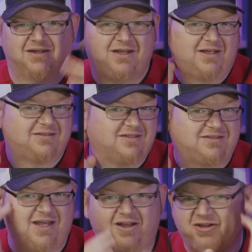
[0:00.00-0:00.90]
Right. To
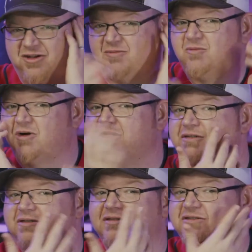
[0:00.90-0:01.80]
tell you what
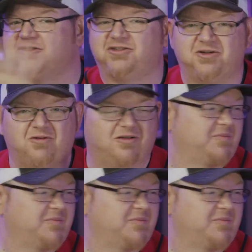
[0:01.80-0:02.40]
to do on the